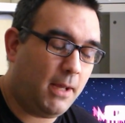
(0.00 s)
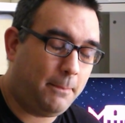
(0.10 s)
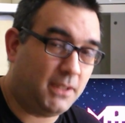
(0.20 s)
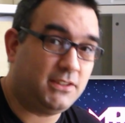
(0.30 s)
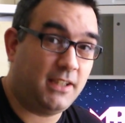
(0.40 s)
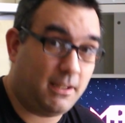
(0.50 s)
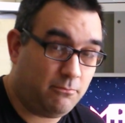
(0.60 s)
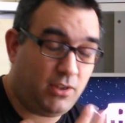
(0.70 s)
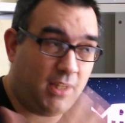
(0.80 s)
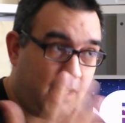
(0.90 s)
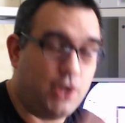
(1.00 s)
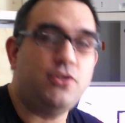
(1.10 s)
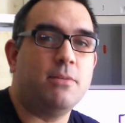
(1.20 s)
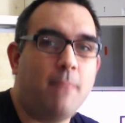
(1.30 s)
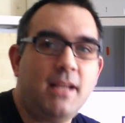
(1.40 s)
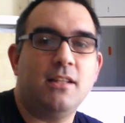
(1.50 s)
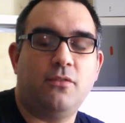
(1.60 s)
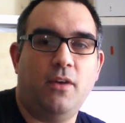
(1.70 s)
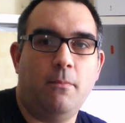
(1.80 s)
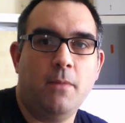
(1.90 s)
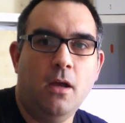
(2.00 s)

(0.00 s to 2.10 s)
budget that they used to make this film.